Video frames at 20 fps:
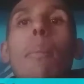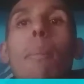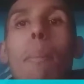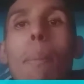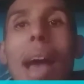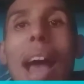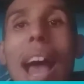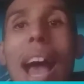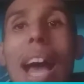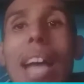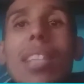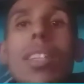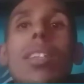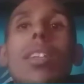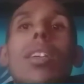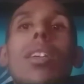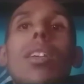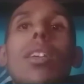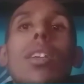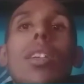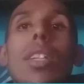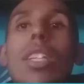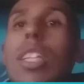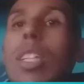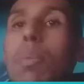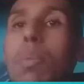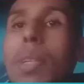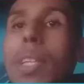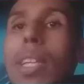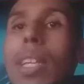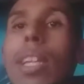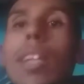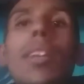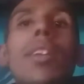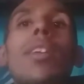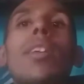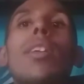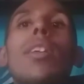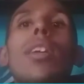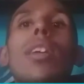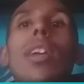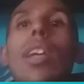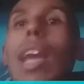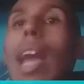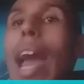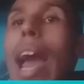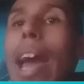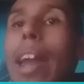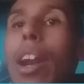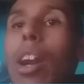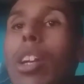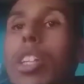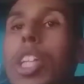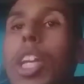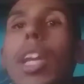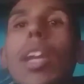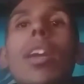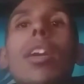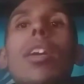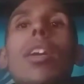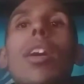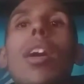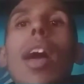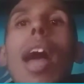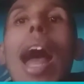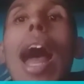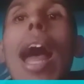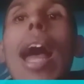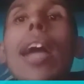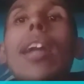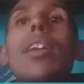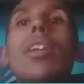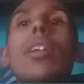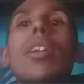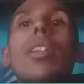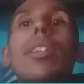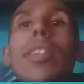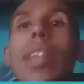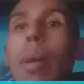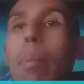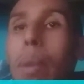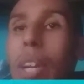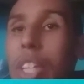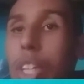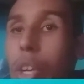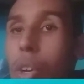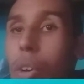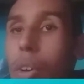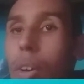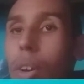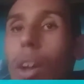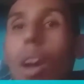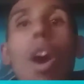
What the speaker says: mass, speed, energy, and temperature.